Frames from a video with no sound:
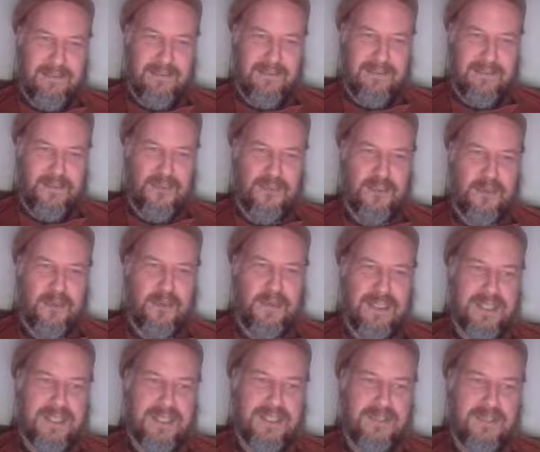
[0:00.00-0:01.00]
So we
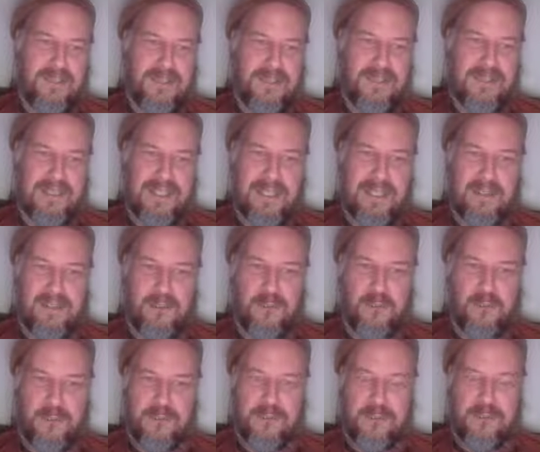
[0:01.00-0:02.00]
can still allow that
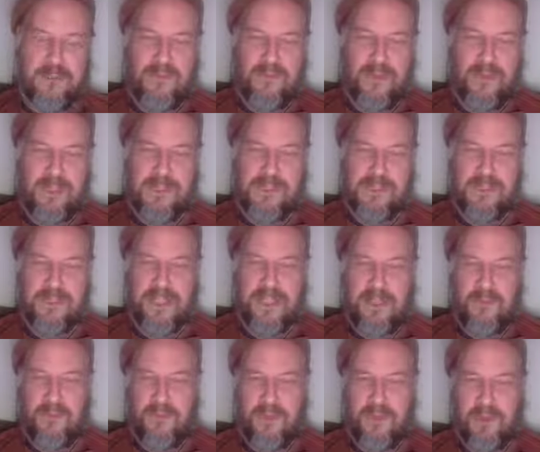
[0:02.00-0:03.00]
structure and function
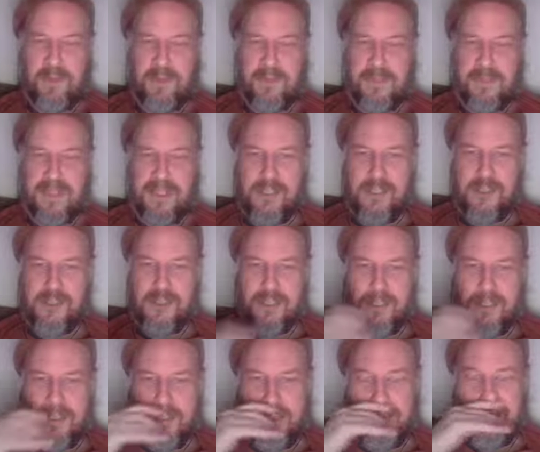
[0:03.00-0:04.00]
inform each
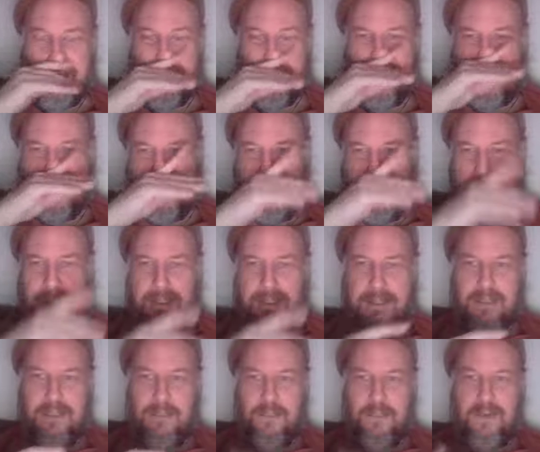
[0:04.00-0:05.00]
other.
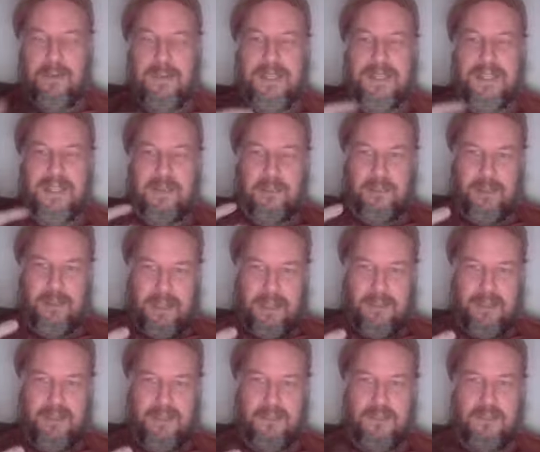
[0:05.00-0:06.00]
We're making
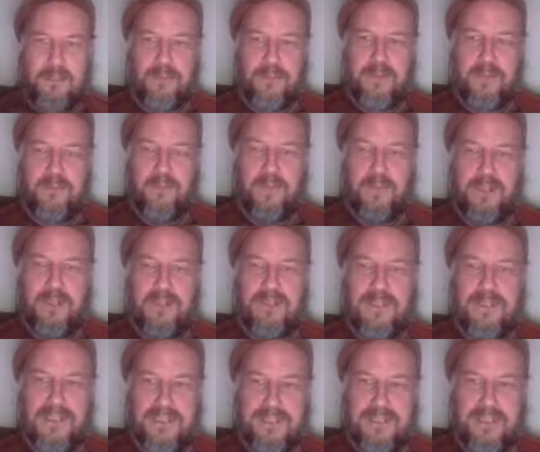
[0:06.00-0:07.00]
progress when we're
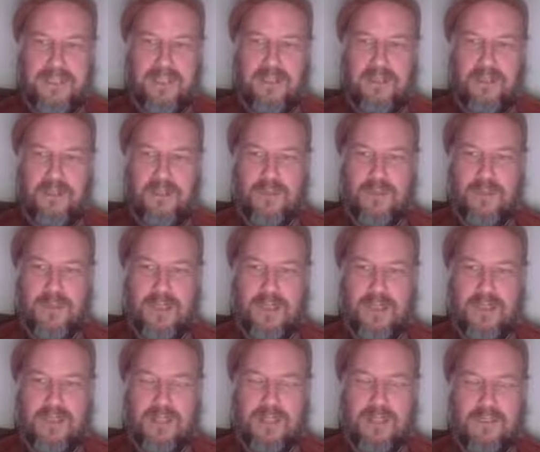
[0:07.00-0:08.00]
linking.
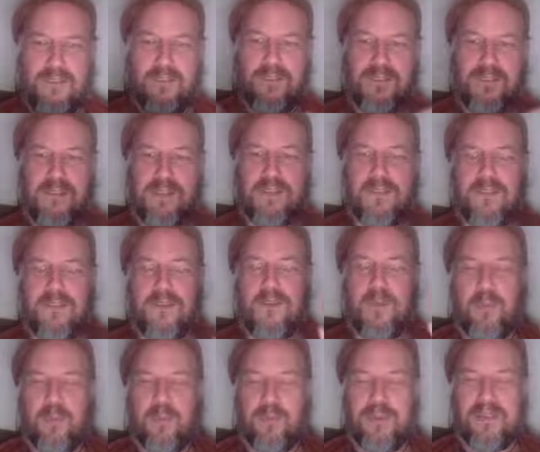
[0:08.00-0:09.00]
That's the
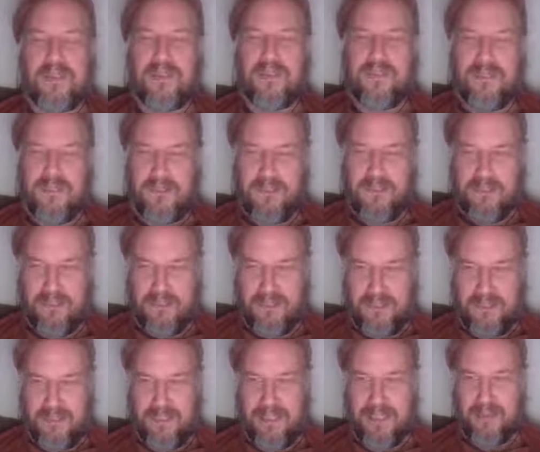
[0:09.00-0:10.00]
whole point of this
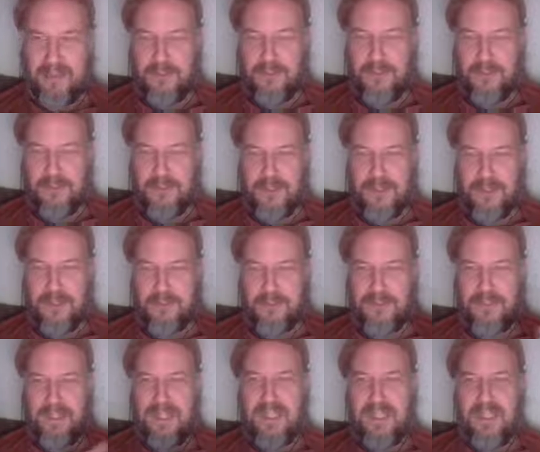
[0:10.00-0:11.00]

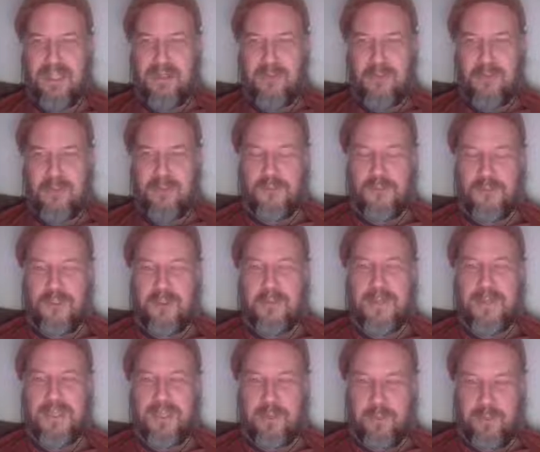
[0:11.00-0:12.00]
exercise. We're still
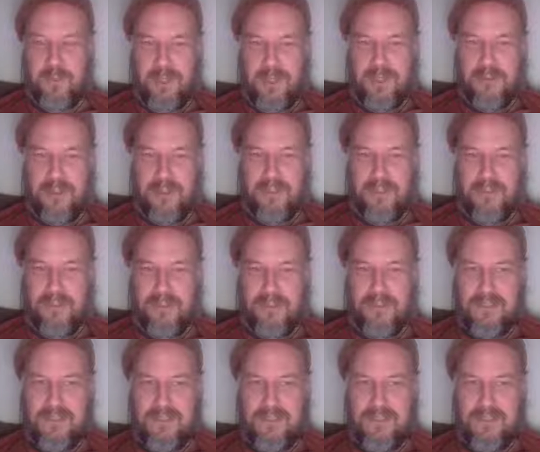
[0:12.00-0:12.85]
making progress,